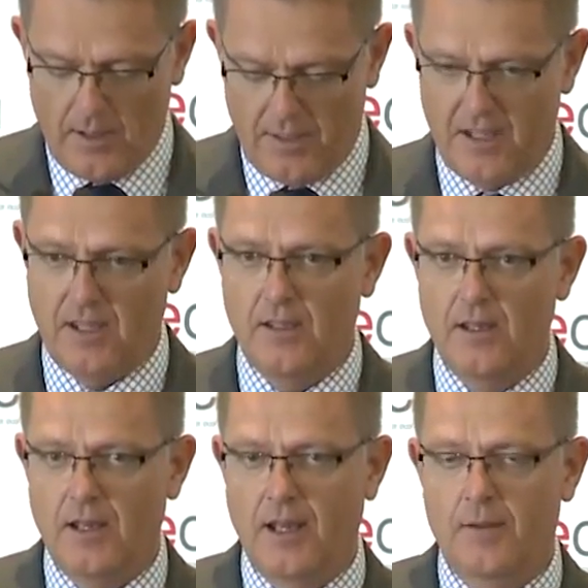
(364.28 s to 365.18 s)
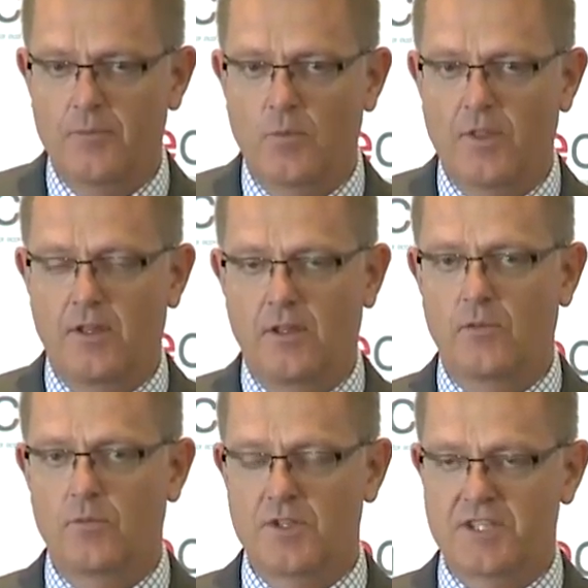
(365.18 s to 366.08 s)
the
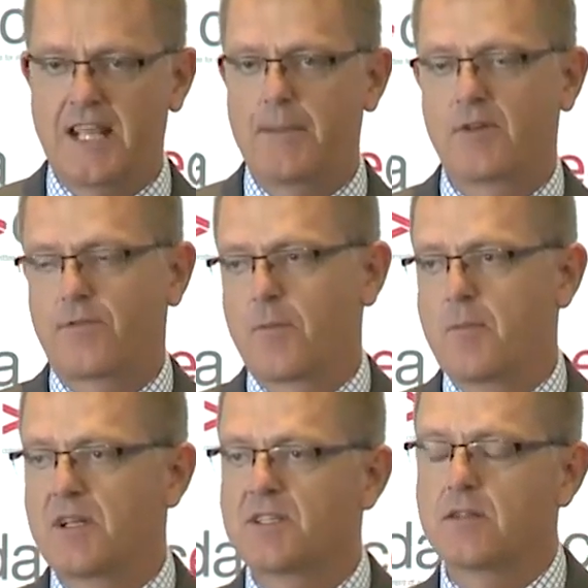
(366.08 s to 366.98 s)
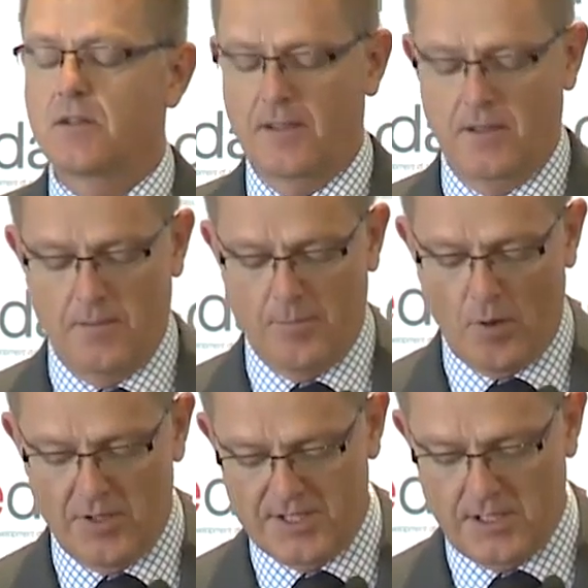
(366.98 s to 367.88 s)
statement from the Minister and the
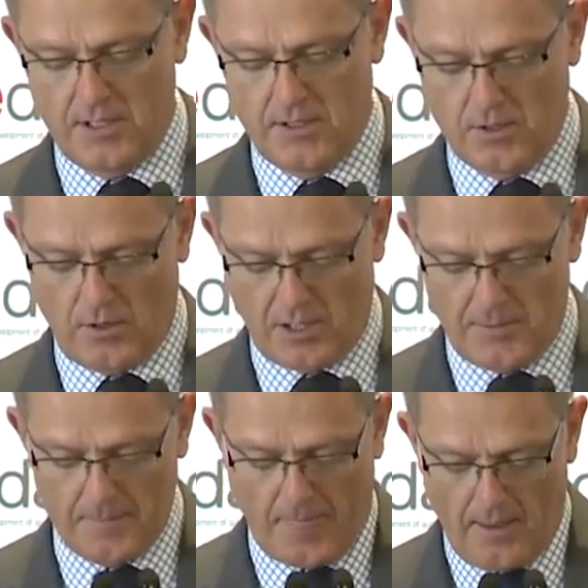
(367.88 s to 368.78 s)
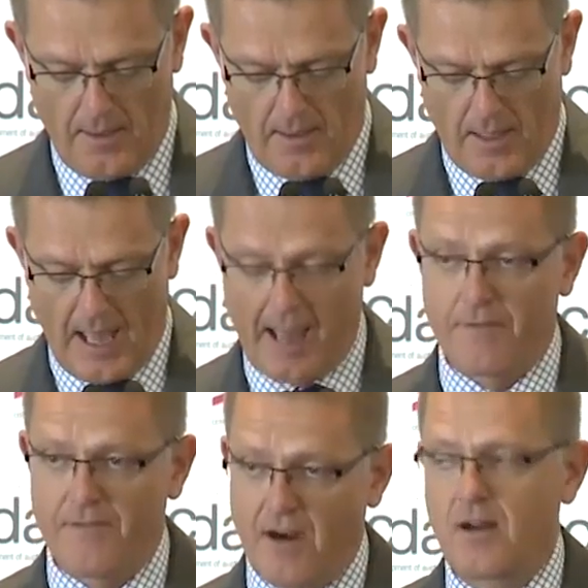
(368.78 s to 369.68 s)
policy document. I
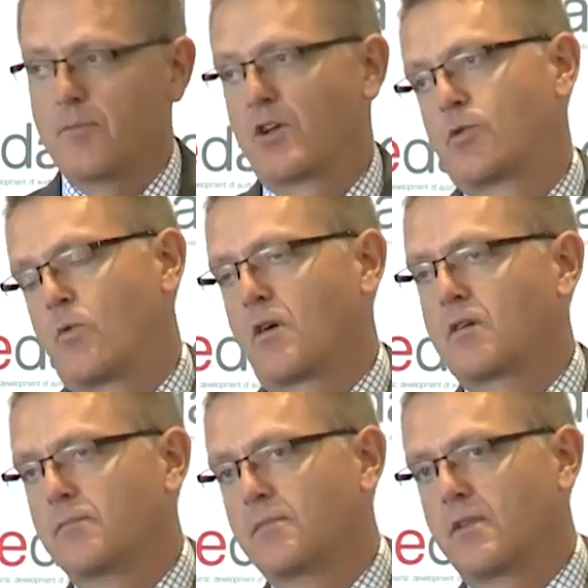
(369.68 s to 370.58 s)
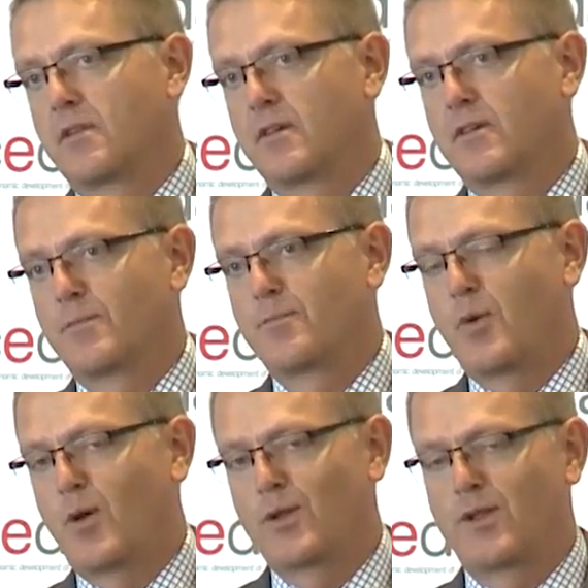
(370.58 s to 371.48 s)
very much welcome
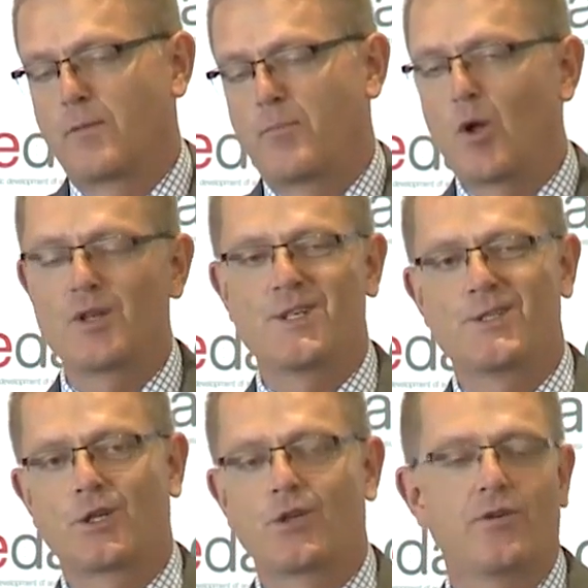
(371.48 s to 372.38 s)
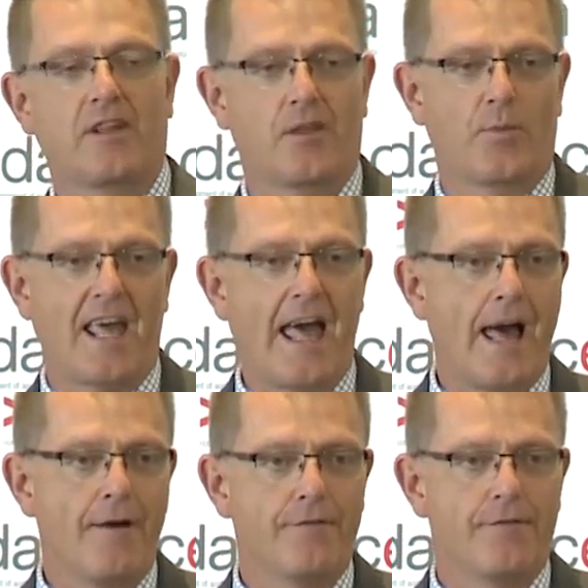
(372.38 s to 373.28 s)
the policy security that we
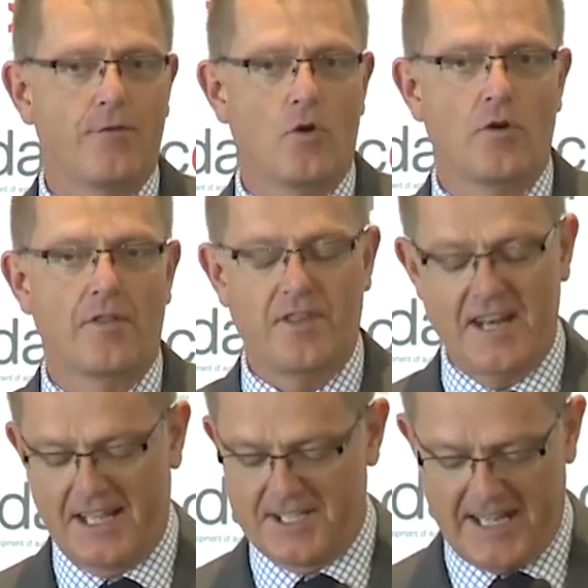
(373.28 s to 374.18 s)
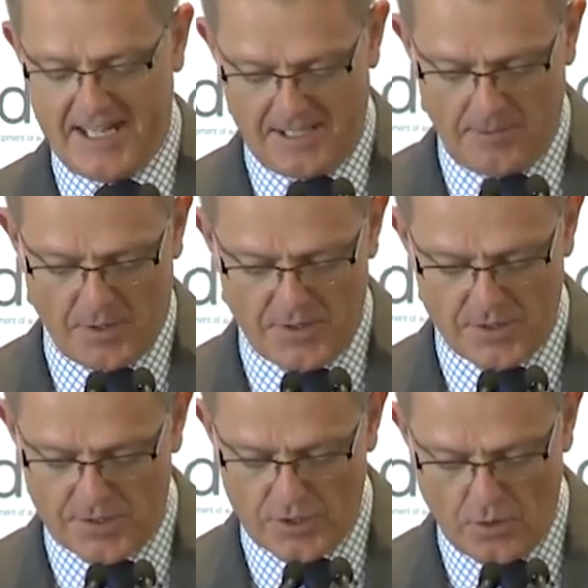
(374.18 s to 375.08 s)
have for the next 18 months
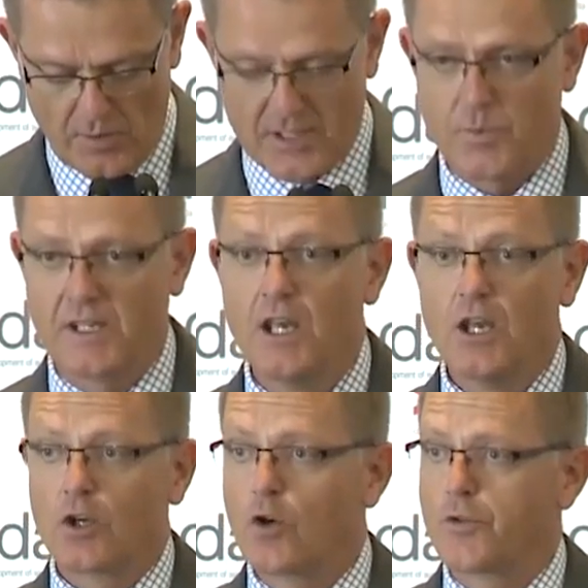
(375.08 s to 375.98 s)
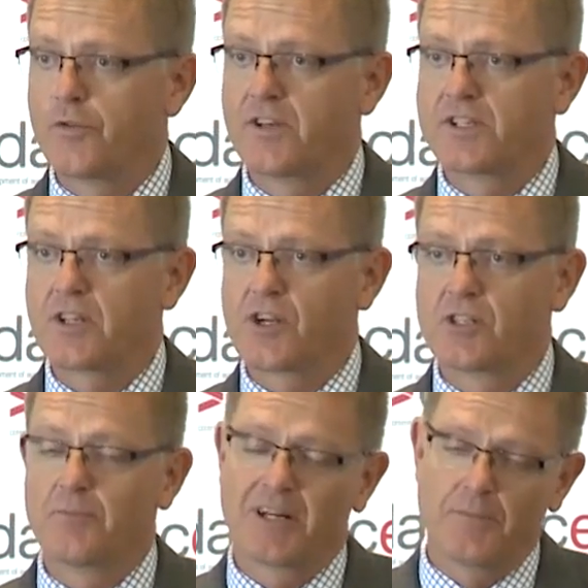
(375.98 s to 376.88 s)
or so as we go through the
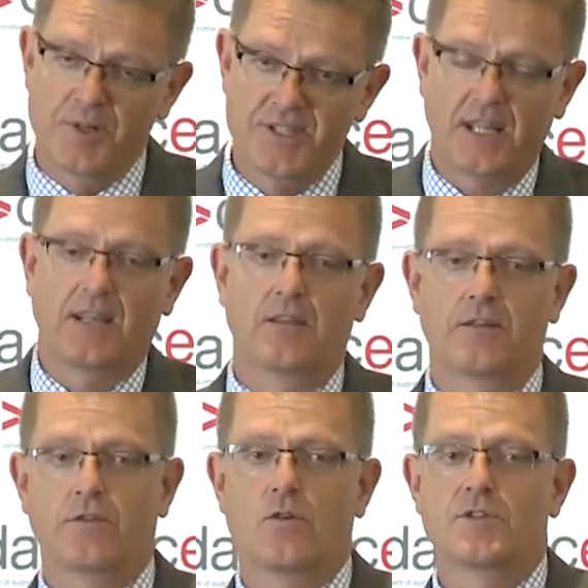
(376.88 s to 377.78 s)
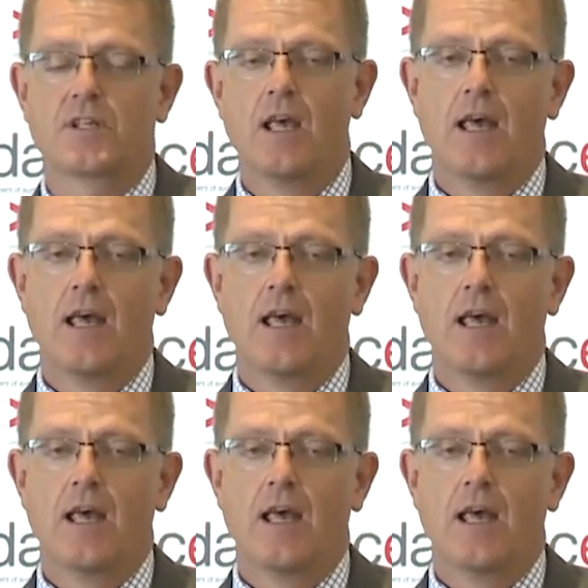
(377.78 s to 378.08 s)
discussion. But in particular, of course,